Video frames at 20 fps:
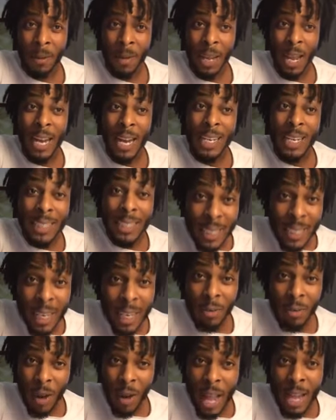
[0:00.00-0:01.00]
And he
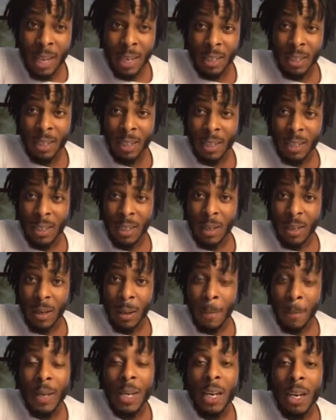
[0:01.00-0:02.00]
did right,
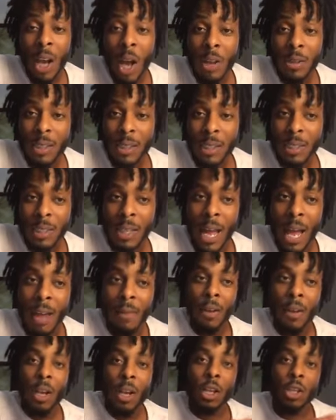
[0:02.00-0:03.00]
but he lost his life.
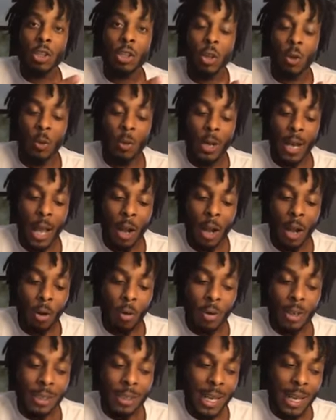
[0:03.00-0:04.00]
So now
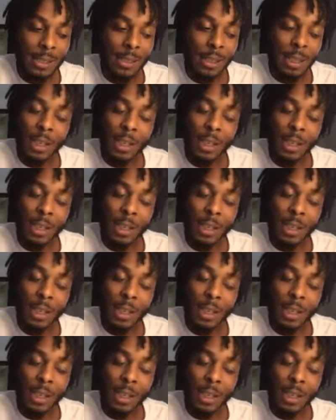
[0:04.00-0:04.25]
Chris has to